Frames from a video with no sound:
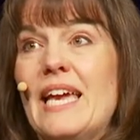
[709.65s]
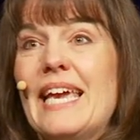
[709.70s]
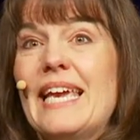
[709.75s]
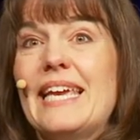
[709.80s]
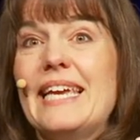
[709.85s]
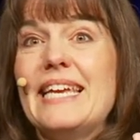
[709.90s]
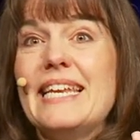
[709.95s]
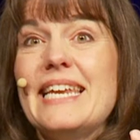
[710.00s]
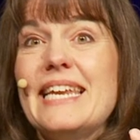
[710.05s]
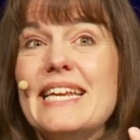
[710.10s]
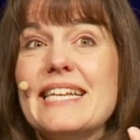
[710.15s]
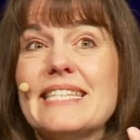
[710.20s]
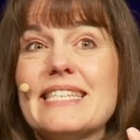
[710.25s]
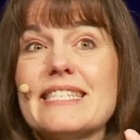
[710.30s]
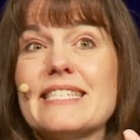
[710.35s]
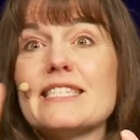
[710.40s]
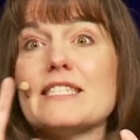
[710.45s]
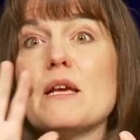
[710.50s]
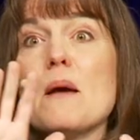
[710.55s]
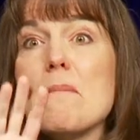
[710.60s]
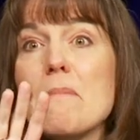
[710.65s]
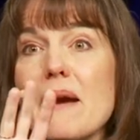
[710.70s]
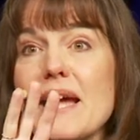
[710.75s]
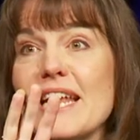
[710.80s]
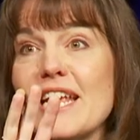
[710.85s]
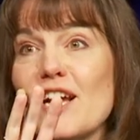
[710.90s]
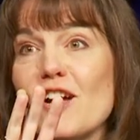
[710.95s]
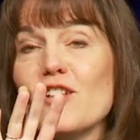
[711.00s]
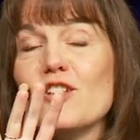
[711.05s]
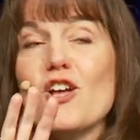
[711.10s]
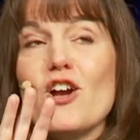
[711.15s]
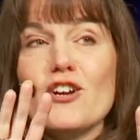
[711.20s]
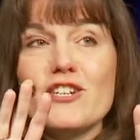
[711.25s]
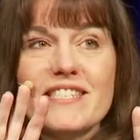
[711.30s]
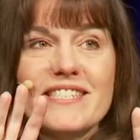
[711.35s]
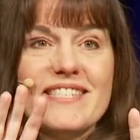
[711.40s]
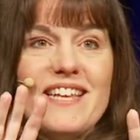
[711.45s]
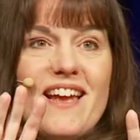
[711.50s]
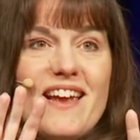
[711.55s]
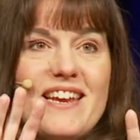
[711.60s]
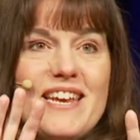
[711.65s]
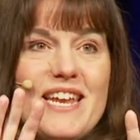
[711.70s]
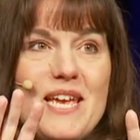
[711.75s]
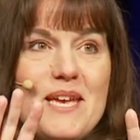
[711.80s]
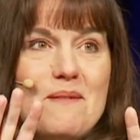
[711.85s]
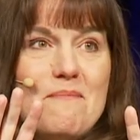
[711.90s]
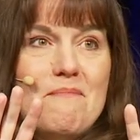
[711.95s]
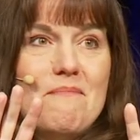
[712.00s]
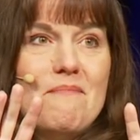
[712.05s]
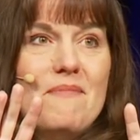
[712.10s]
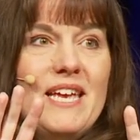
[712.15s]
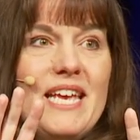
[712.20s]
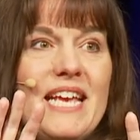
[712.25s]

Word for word: He needs somebody alongside him,